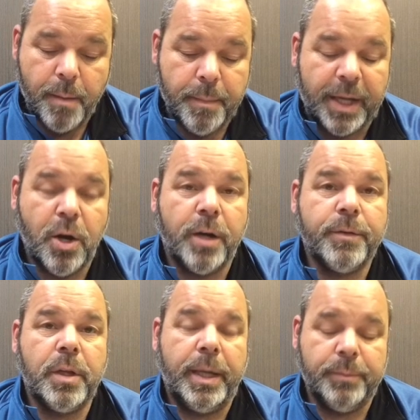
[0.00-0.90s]
may not
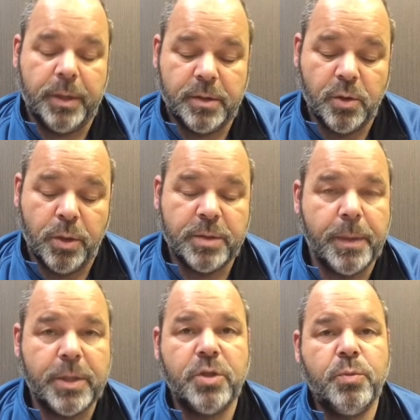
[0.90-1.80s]
have claimed it. So as
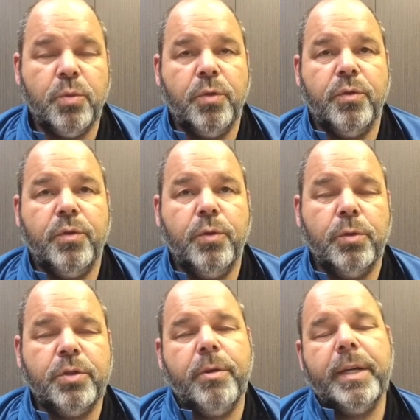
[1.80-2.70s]
much as
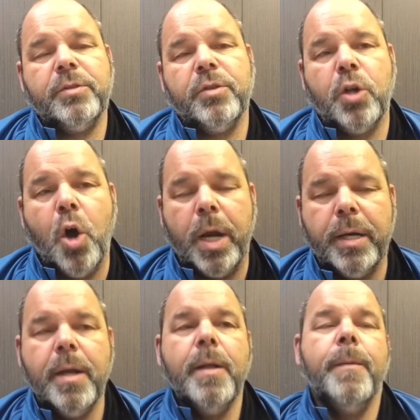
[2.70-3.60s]
those credits are gone,